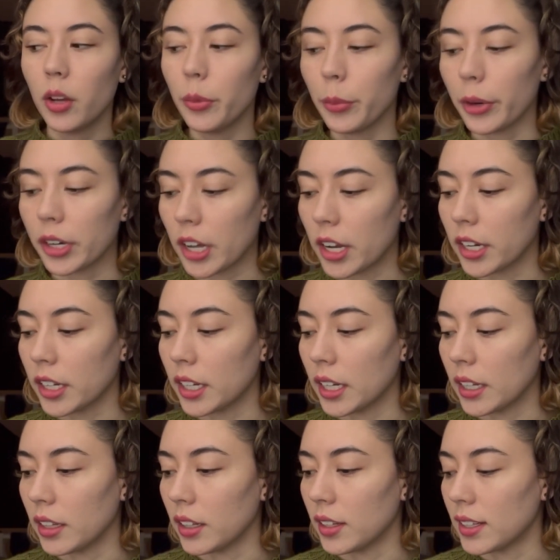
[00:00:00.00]
work on it
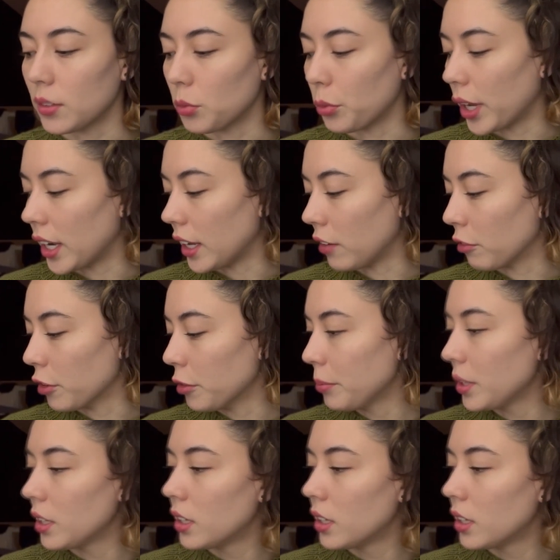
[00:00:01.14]
in the waiting room.